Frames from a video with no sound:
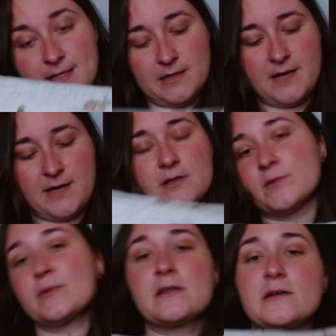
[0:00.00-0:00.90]
I'll have a
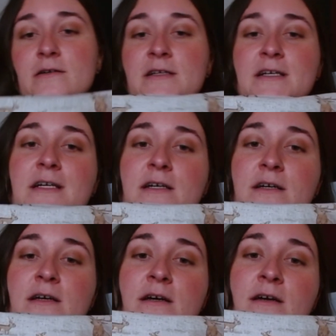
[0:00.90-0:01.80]
link below.
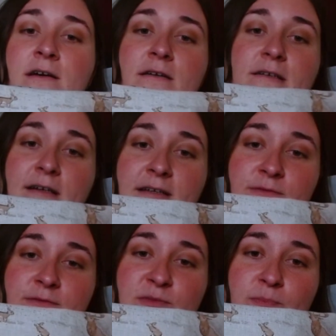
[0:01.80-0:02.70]
And it
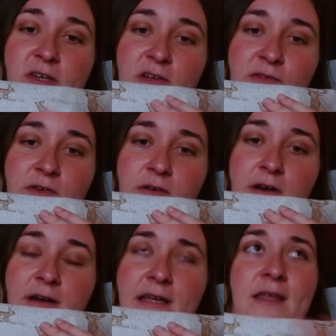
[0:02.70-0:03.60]
was beautiful.
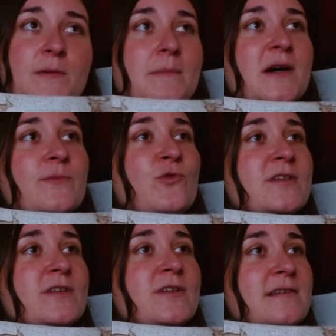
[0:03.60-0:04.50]
I think my mum
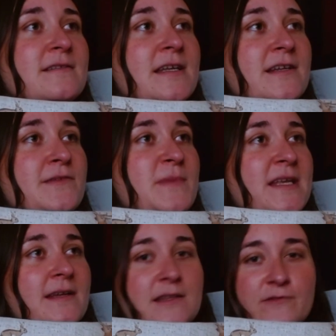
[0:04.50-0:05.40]
ordered it, and then it
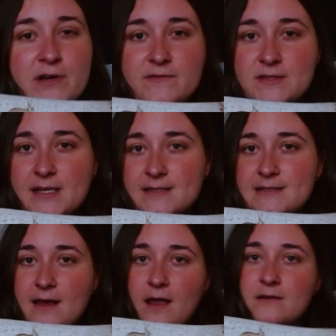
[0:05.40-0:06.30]
immediately arrived the next
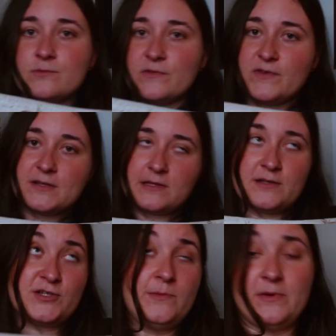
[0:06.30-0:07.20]
day with first class
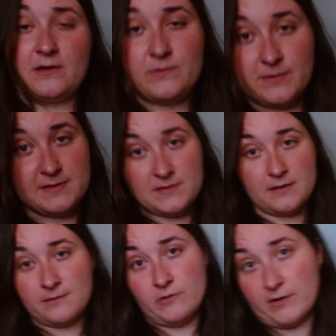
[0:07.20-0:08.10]
shipping. It was
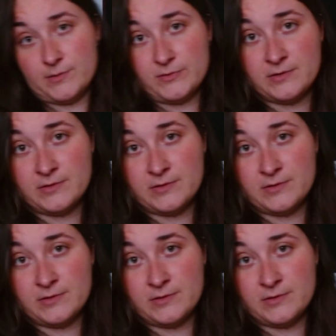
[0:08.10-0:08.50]
incredible.